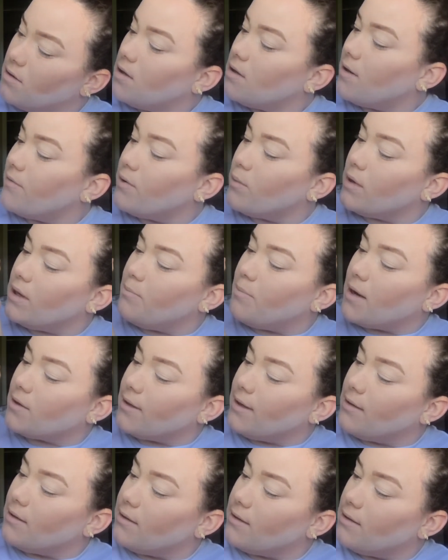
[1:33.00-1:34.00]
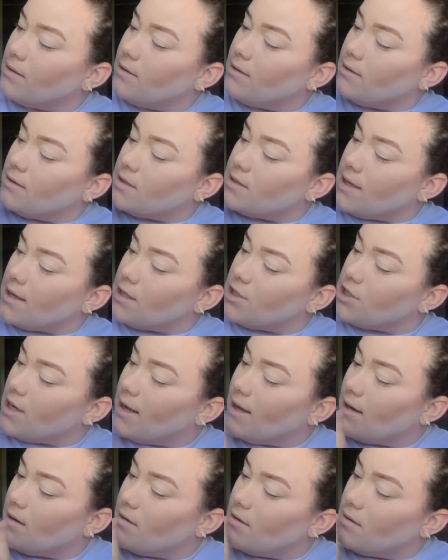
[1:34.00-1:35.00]
They feel really buttery. The second
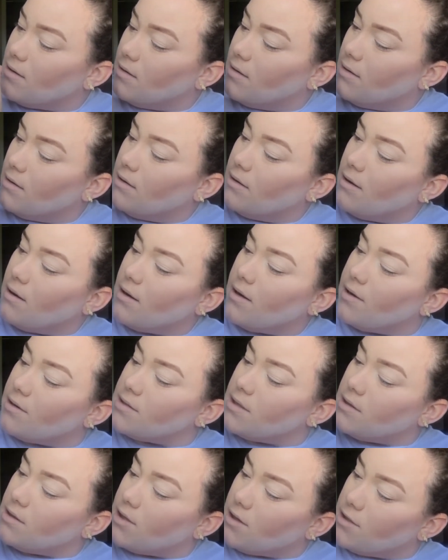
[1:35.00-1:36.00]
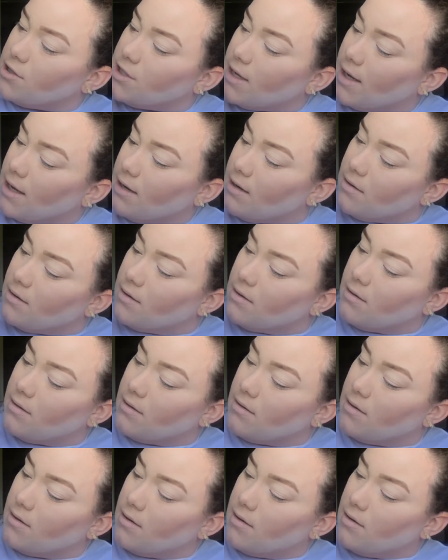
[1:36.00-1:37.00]
shade. Here's the third shade.
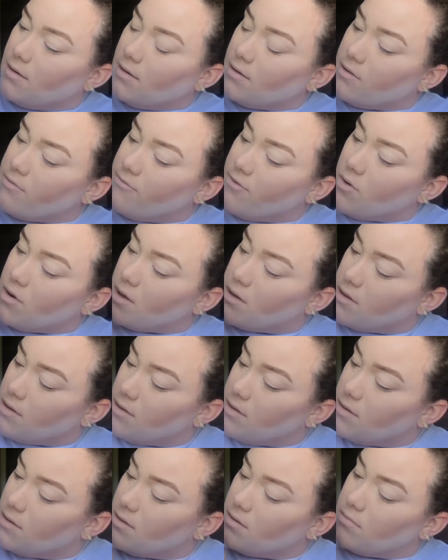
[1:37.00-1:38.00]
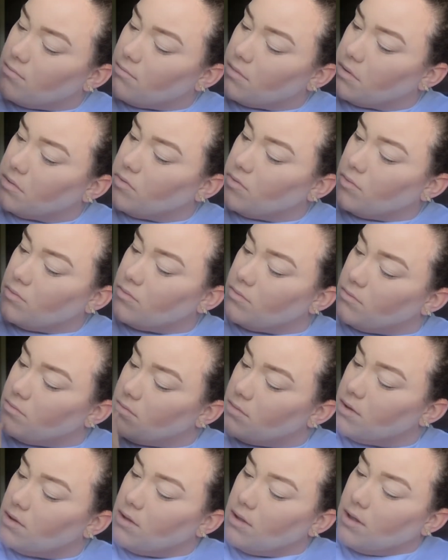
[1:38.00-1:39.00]
The fourth. And
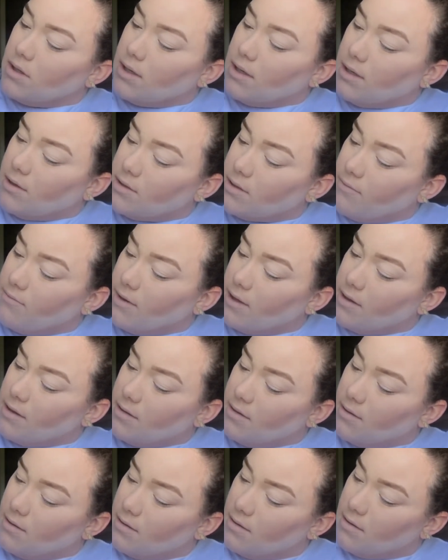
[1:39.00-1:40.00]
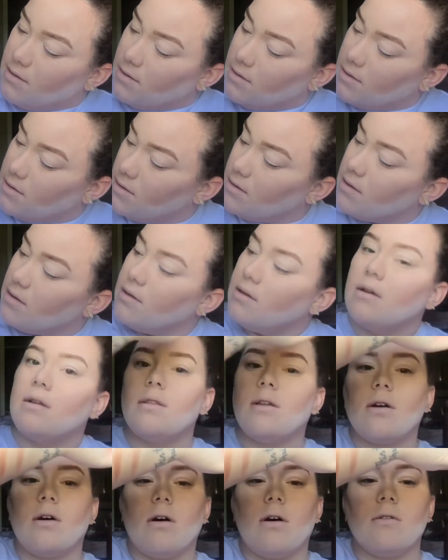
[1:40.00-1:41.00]
here's the fifth.
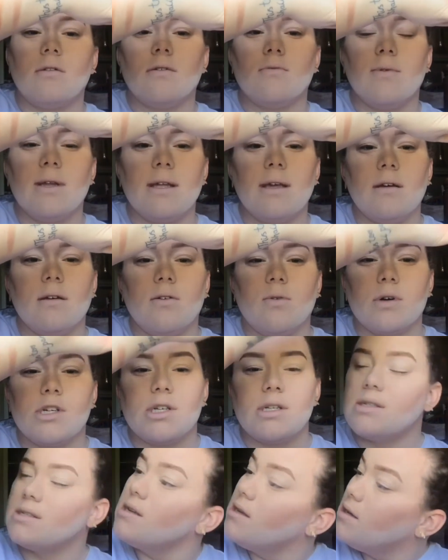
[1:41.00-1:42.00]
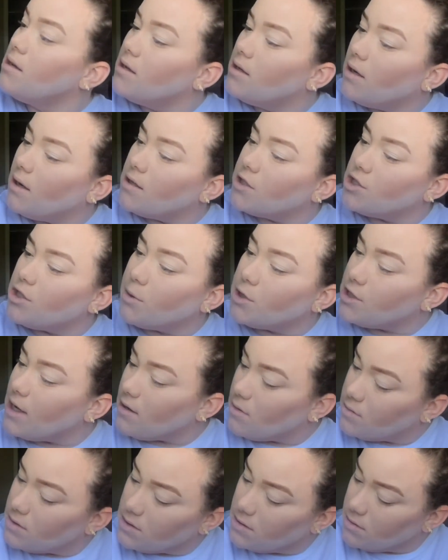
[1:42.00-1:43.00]
They're all really gorgeous shimmer
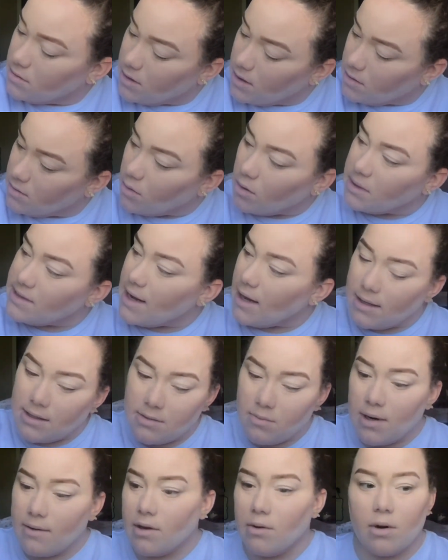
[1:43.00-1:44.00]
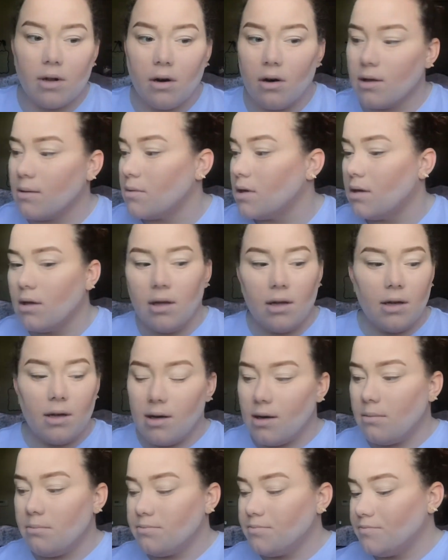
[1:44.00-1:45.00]
shadows, or metallics, whatever you want to call
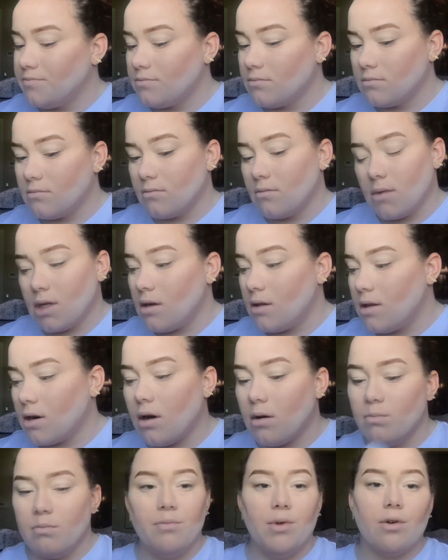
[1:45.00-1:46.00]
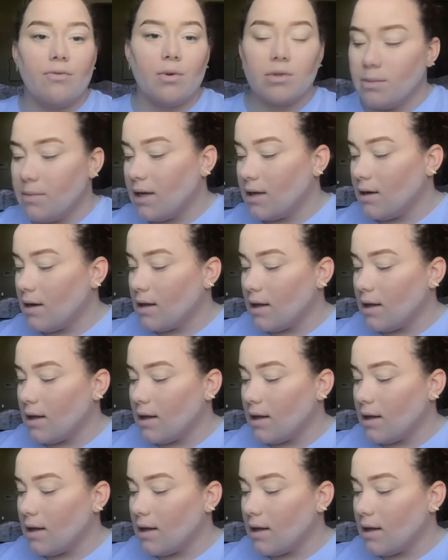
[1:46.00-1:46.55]
them. They're all beautiful to me. I